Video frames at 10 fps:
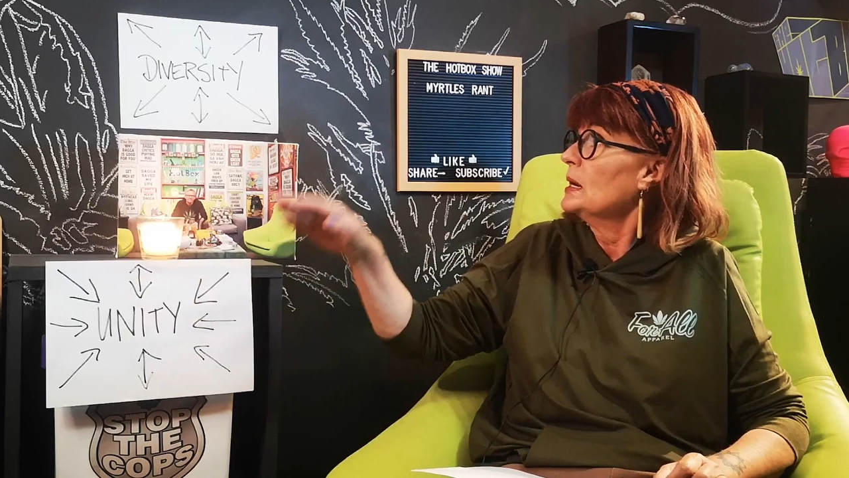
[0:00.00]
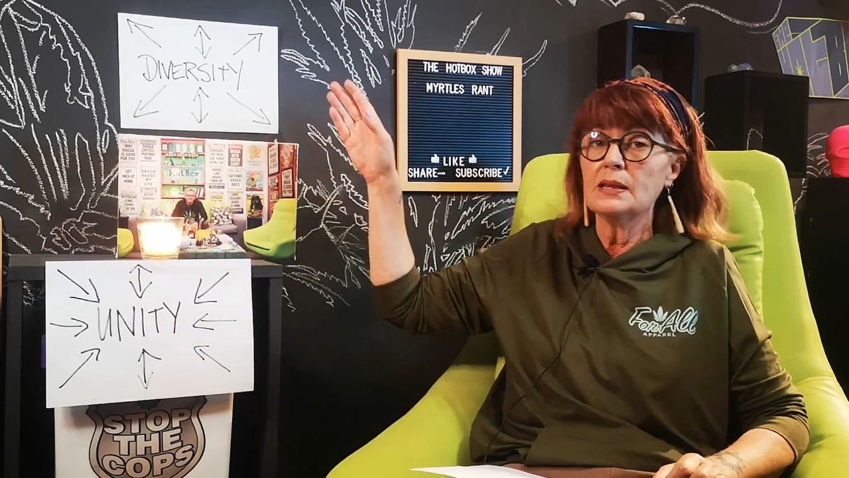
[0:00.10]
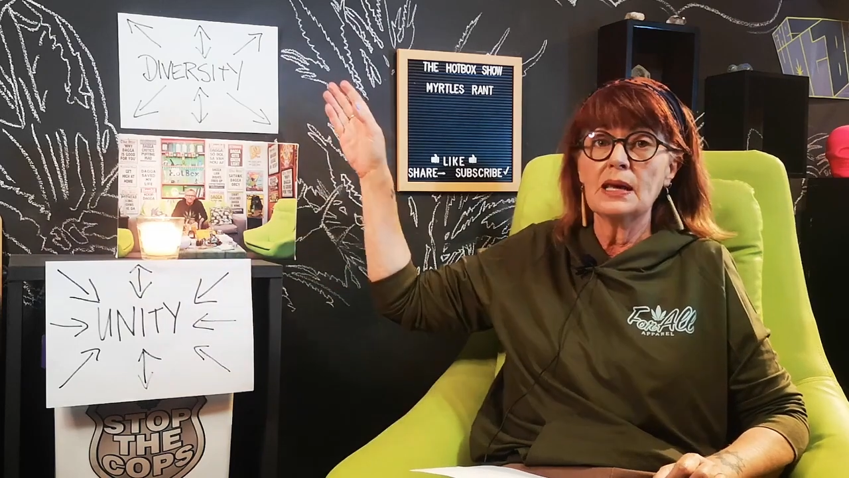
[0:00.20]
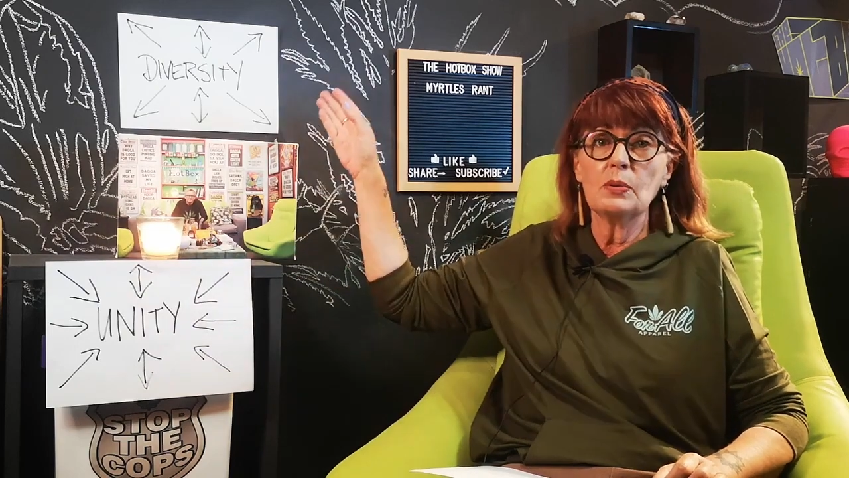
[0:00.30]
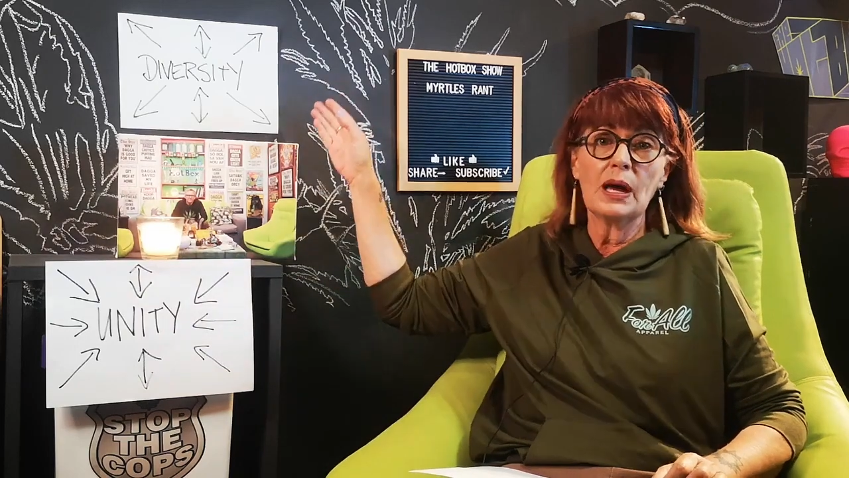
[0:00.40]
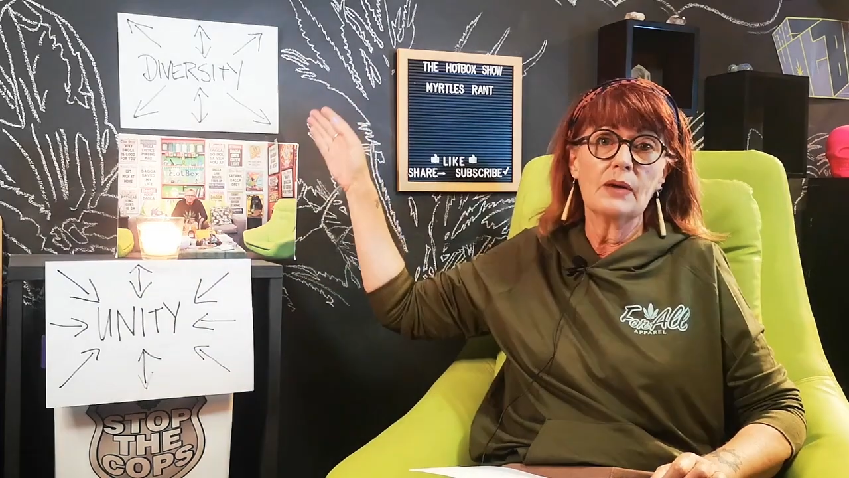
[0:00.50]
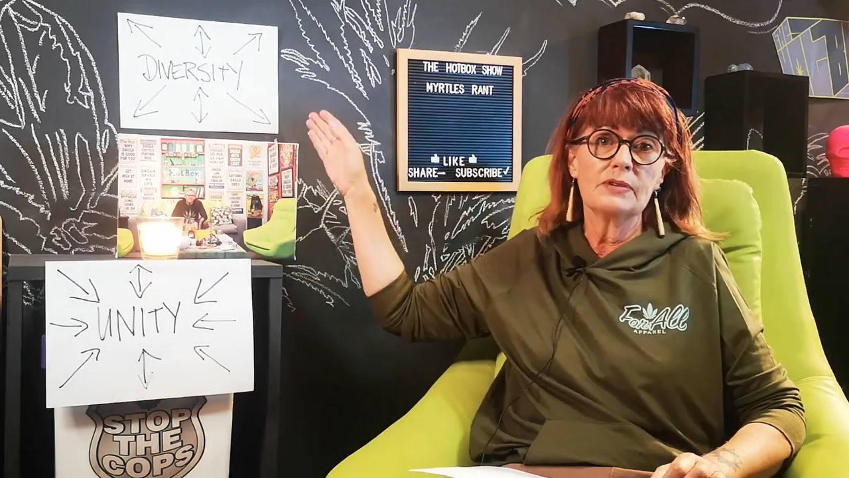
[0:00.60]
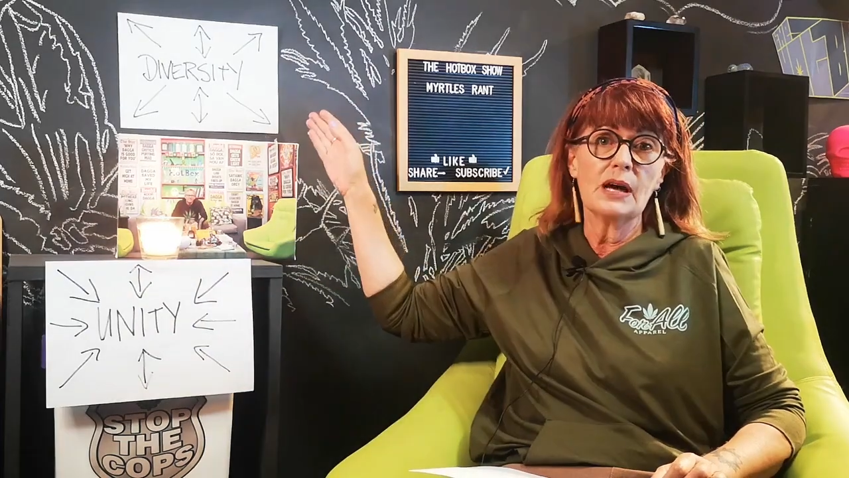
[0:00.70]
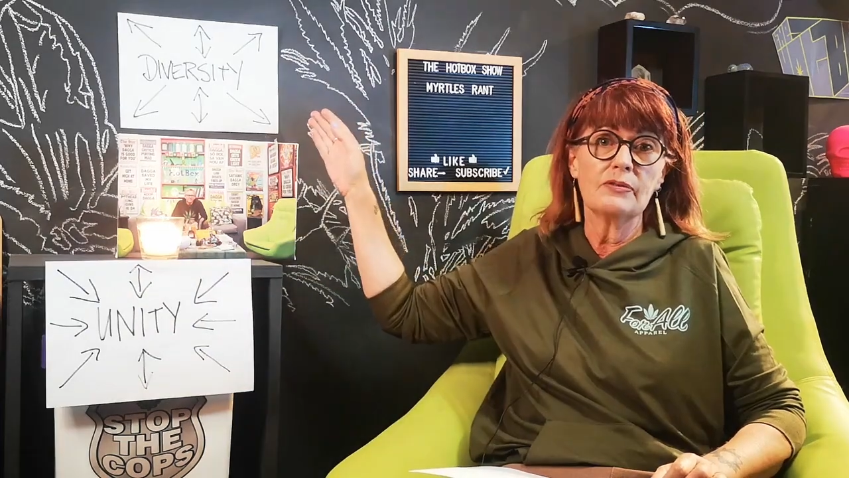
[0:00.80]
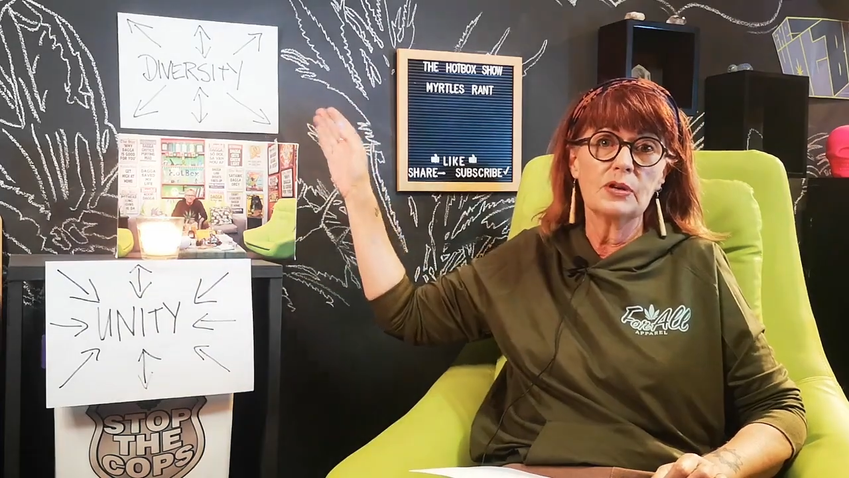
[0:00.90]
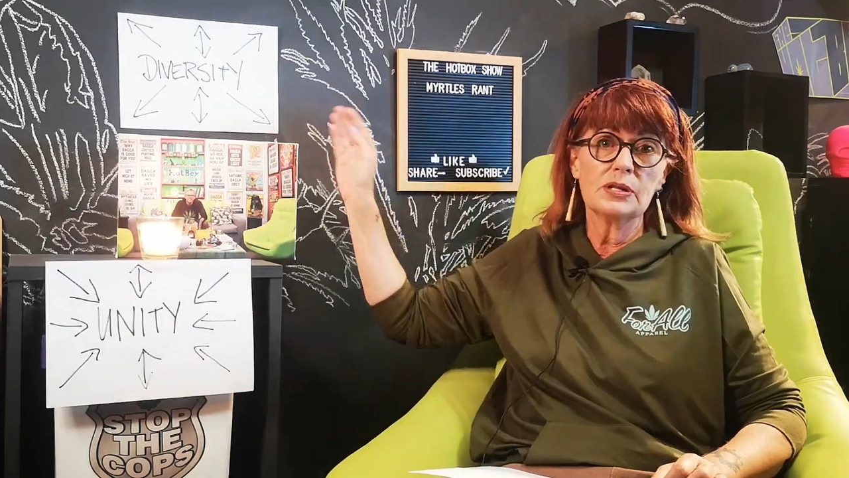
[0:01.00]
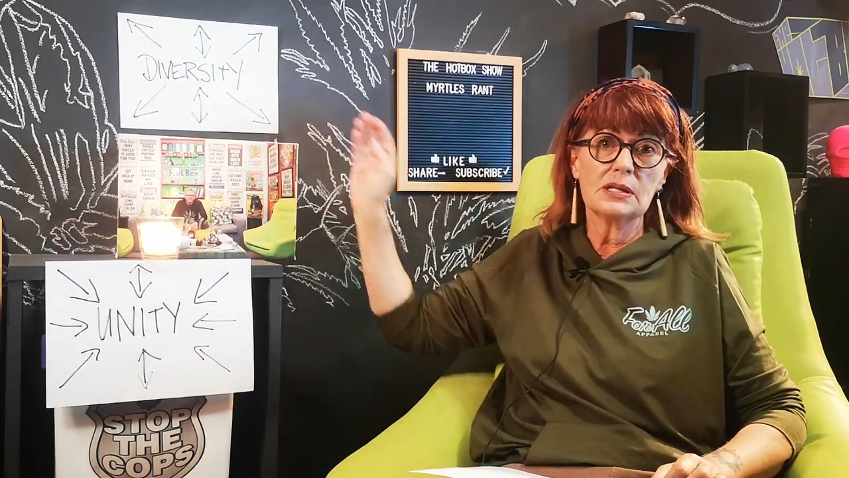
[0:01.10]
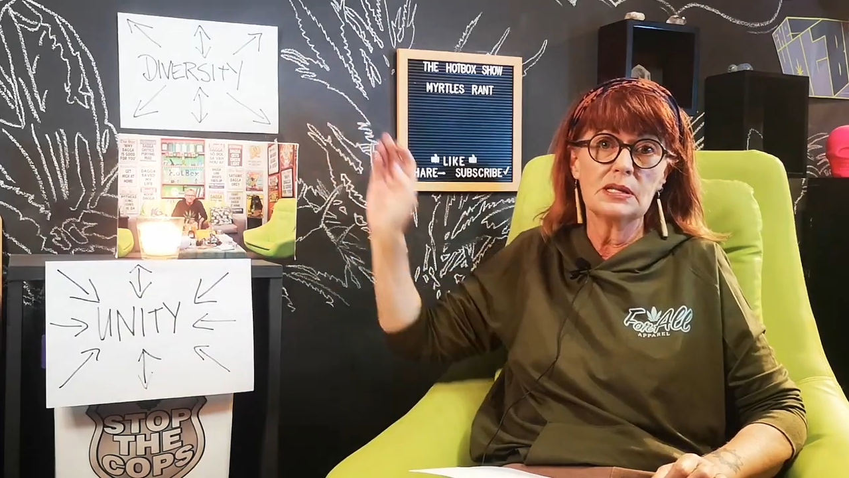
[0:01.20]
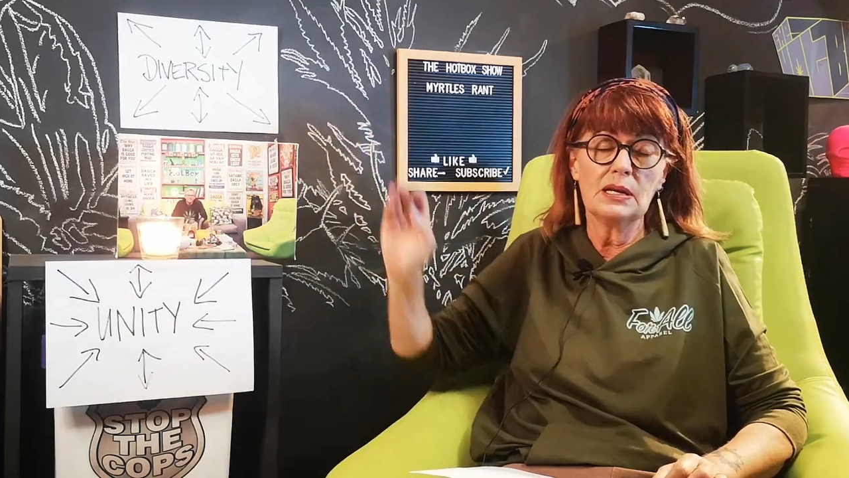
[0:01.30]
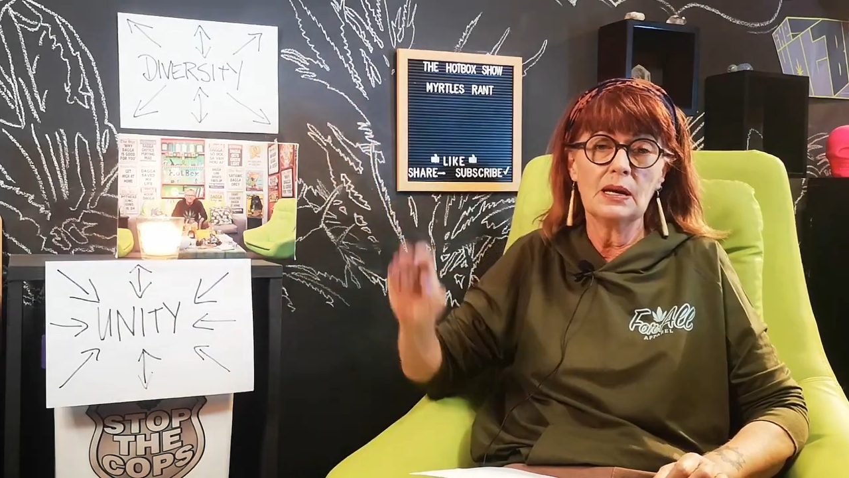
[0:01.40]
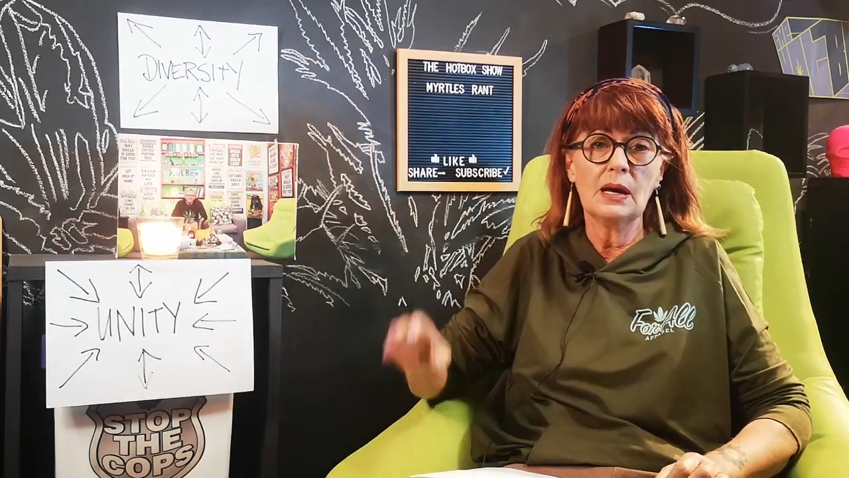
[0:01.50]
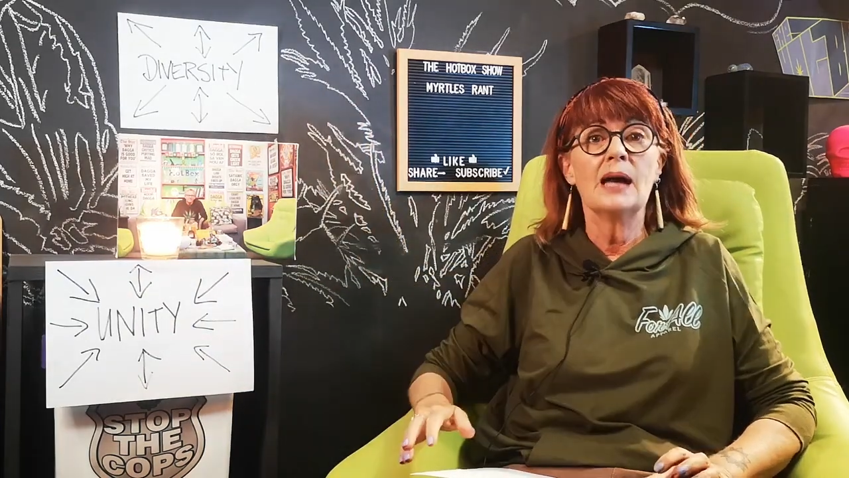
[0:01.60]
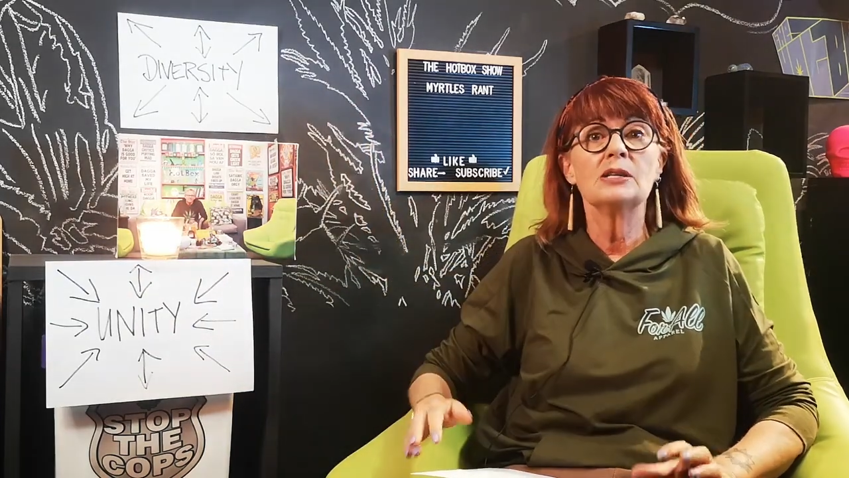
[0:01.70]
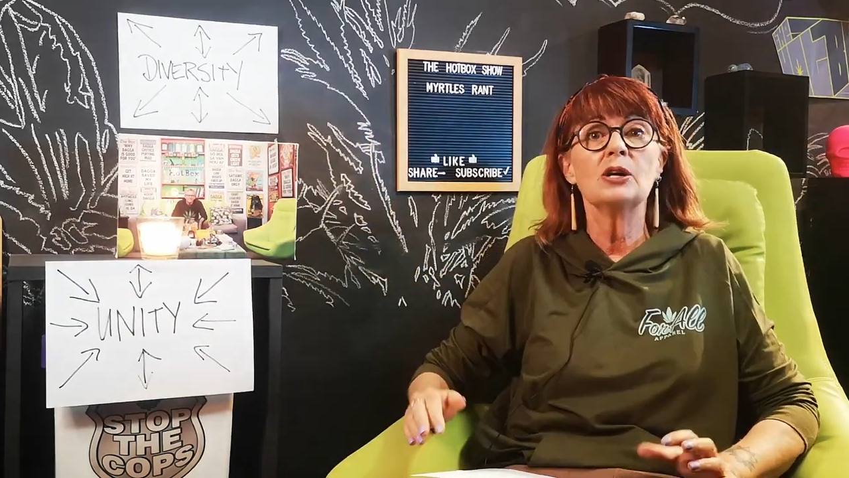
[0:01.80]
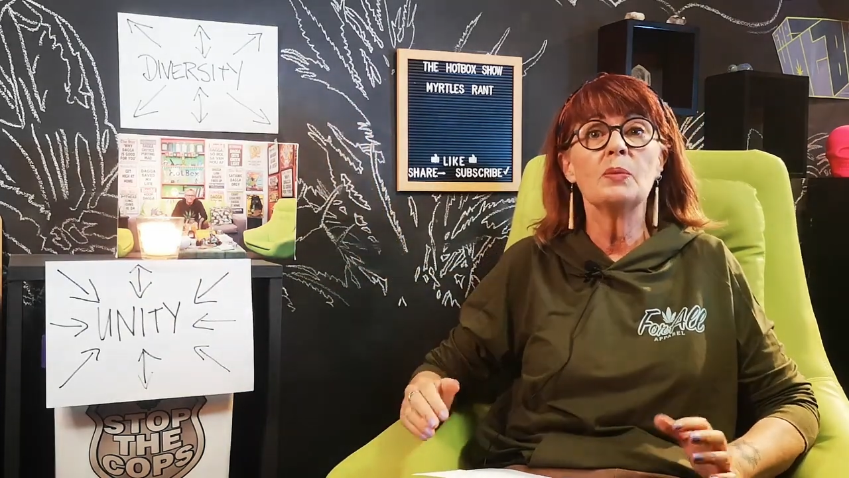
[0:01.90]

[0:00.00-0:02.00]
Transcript: and there we have diversity, and